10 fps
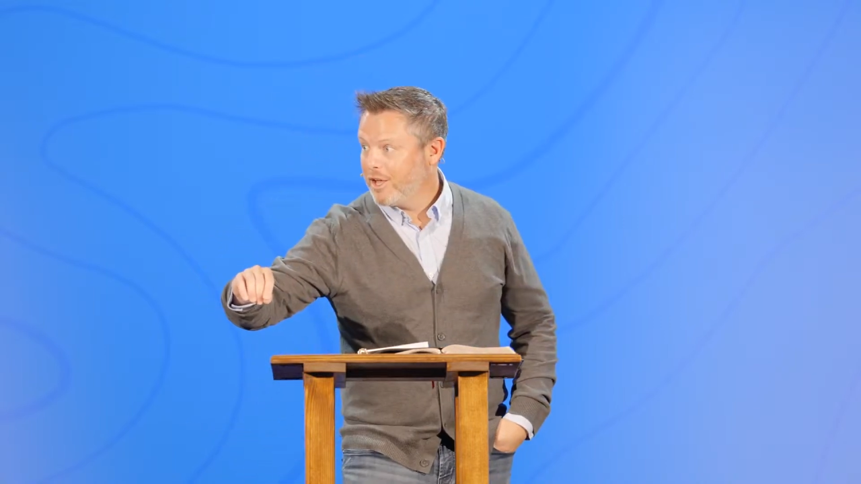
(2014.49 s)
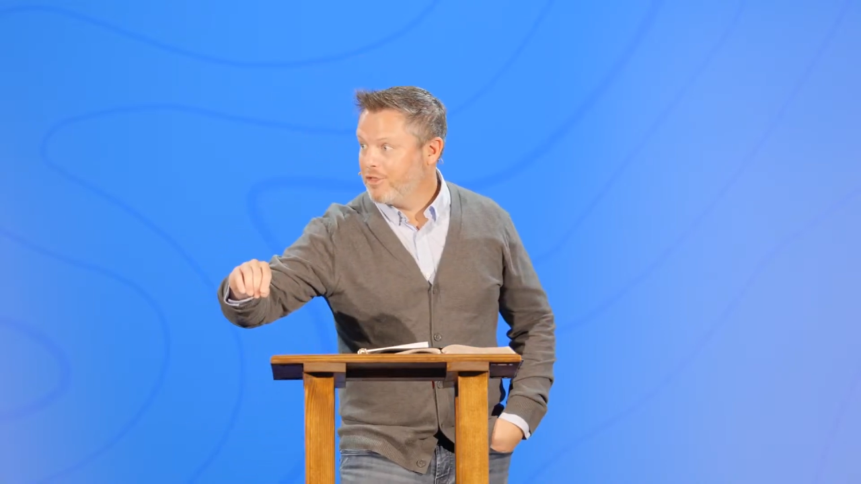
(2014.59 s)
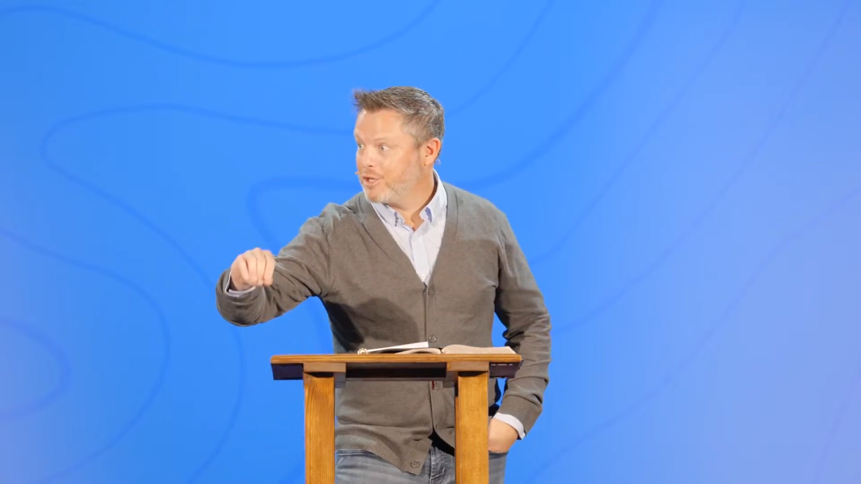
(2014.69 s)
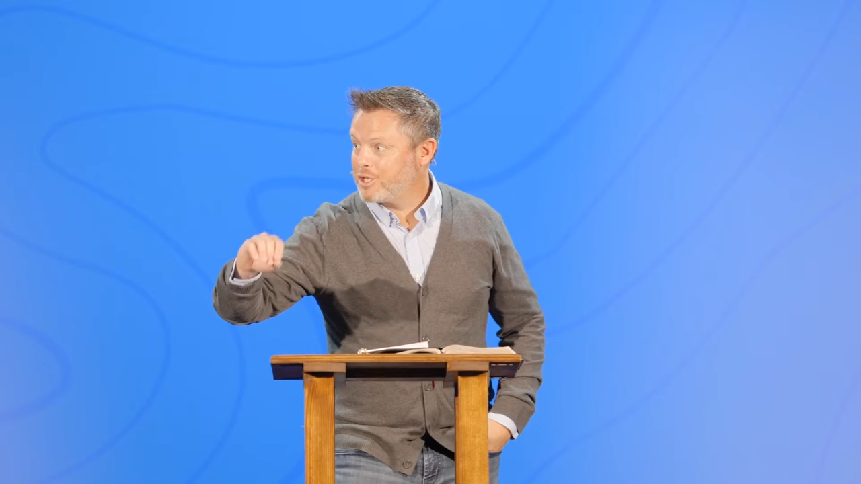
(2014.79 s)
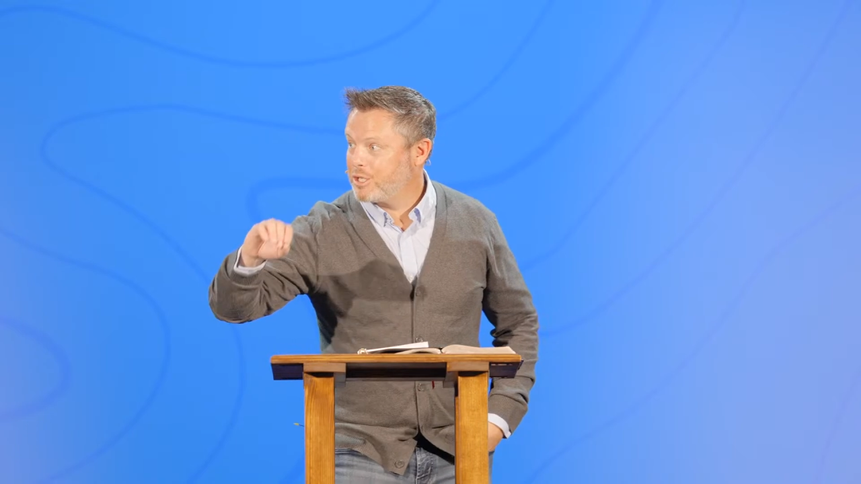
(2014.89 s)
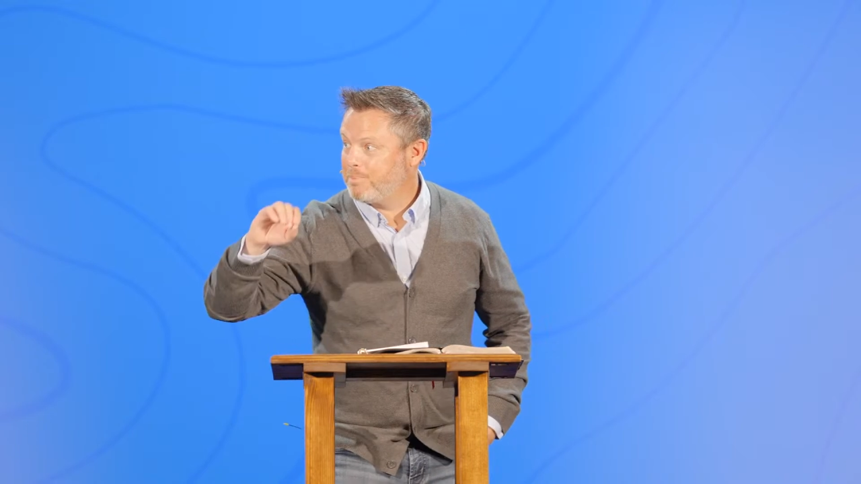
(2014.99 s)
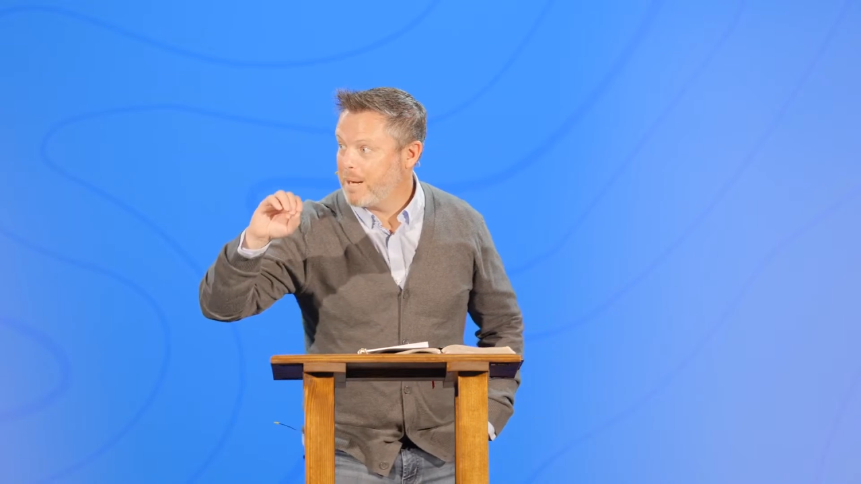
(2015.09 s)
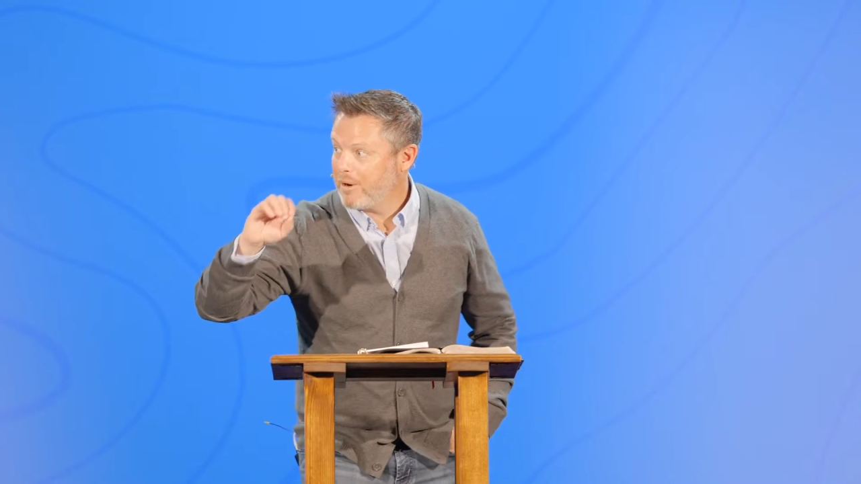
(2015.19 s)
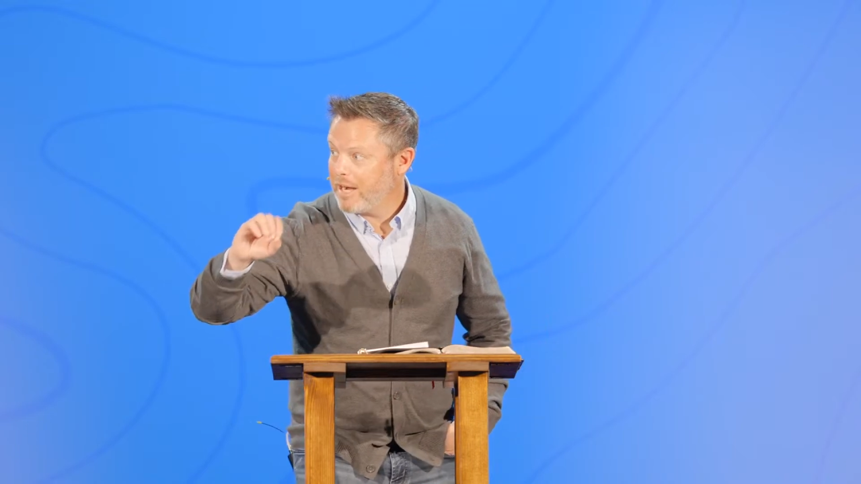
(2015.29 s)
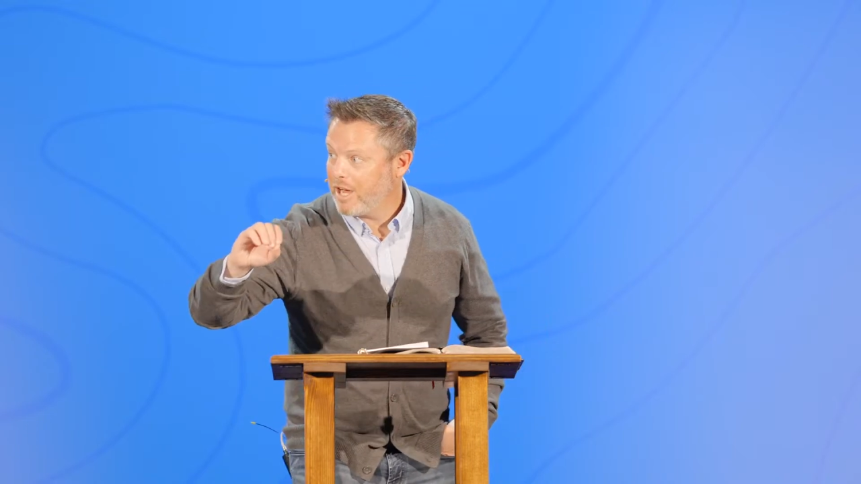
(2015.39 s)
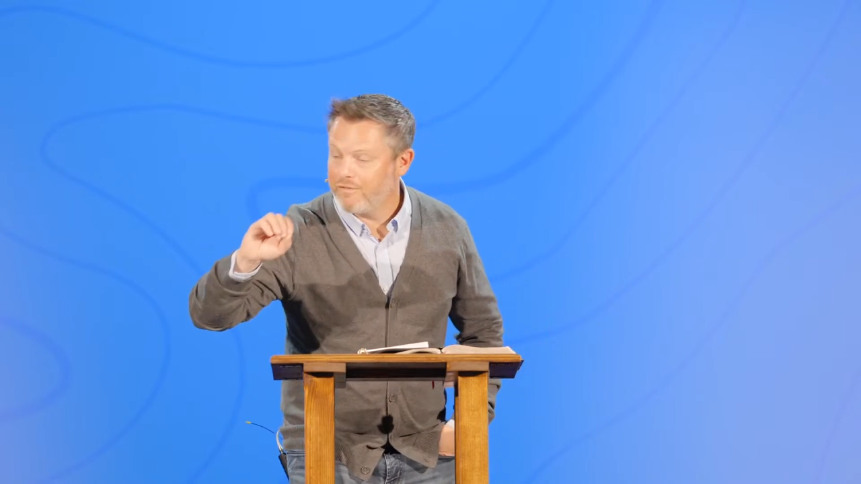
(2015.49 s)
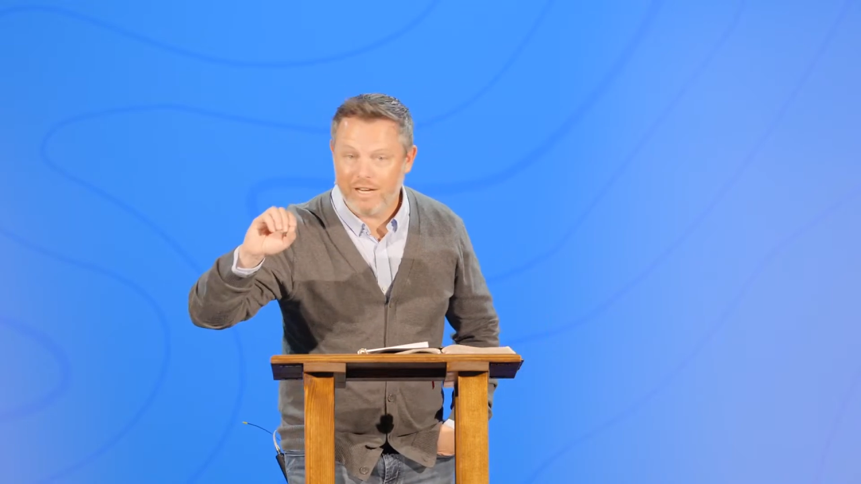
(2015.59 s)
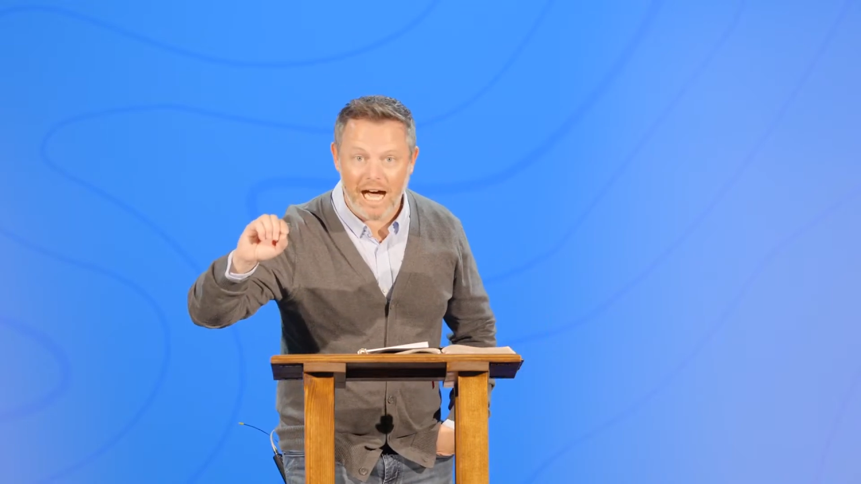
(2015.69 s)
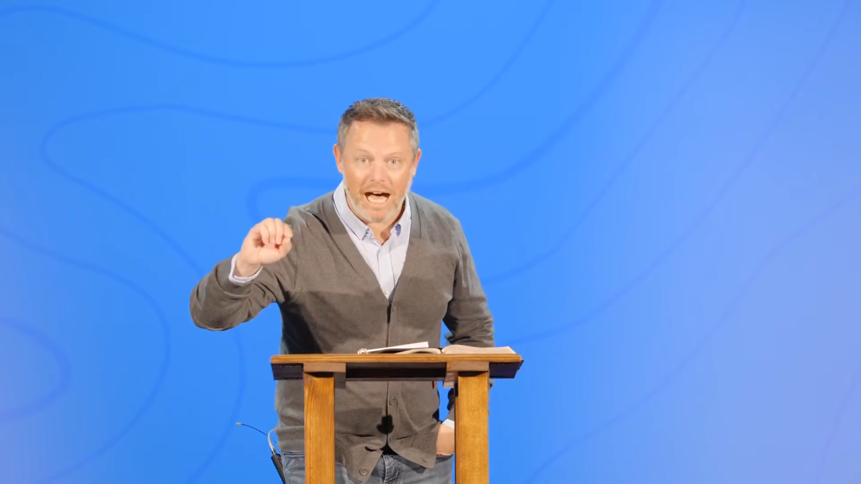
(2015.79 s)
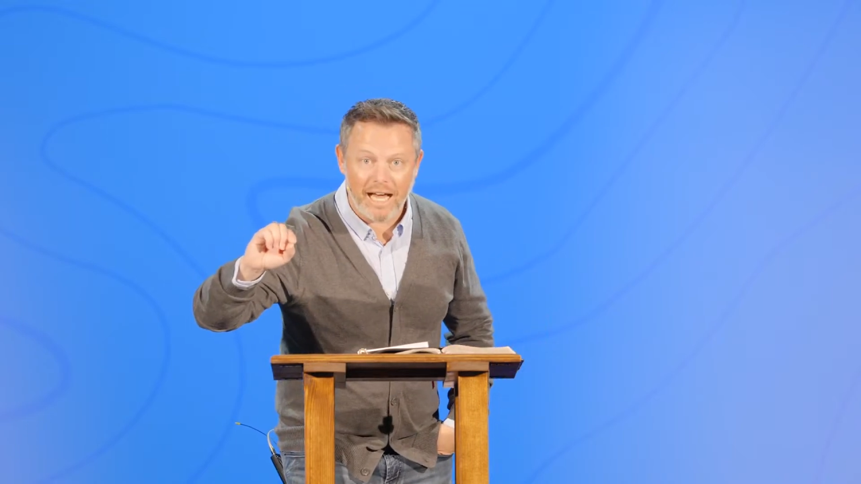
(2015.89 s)
the Spirit of
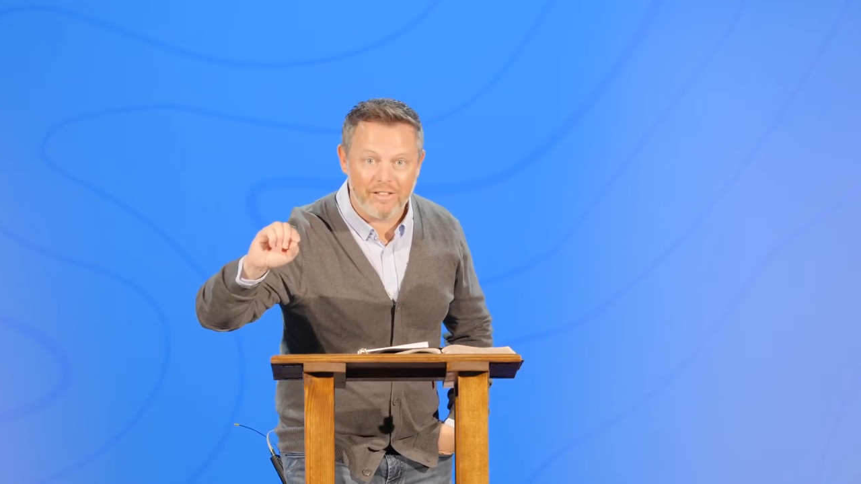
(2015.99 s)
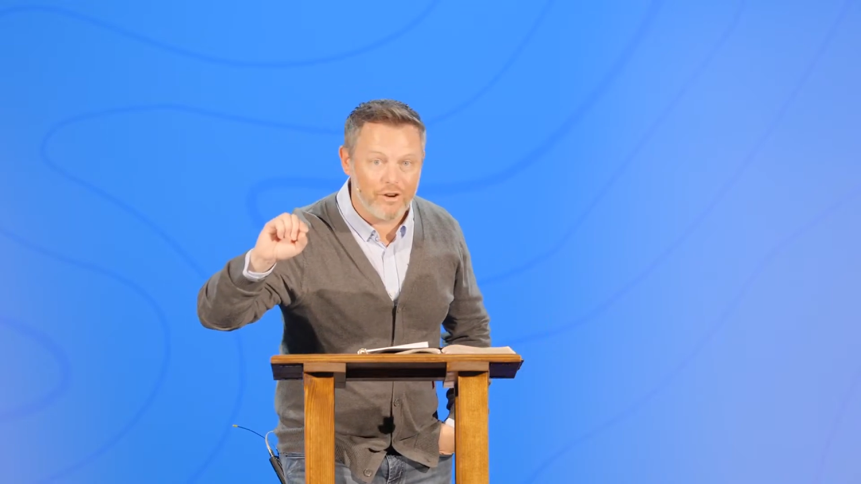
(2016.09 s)
God and